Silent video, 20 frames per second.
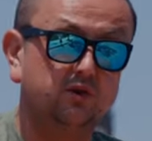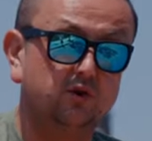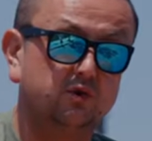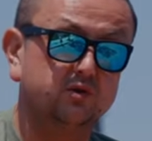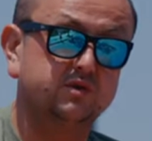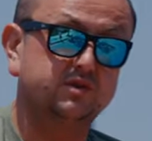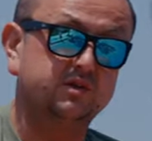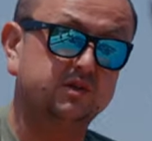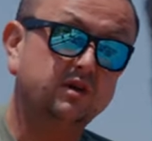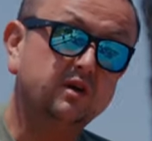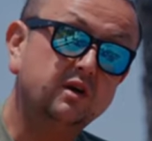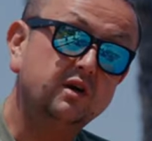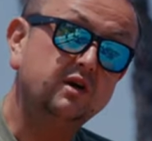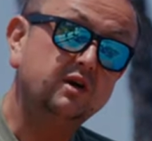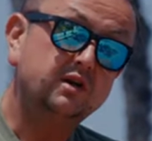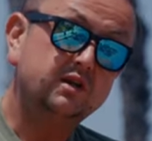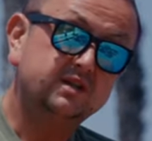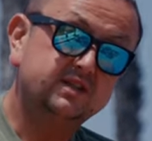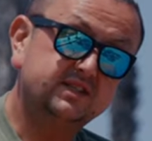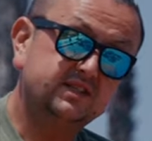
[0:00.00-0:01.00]
those
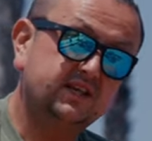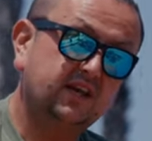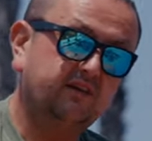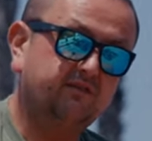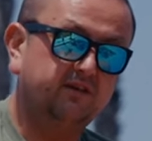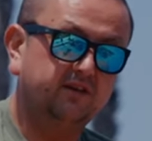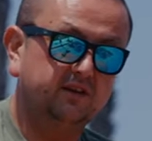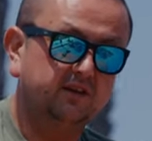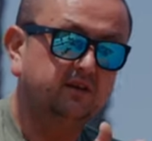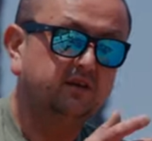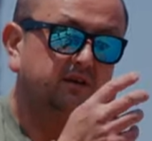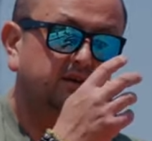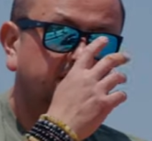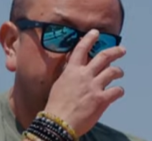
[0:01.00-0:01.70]
seven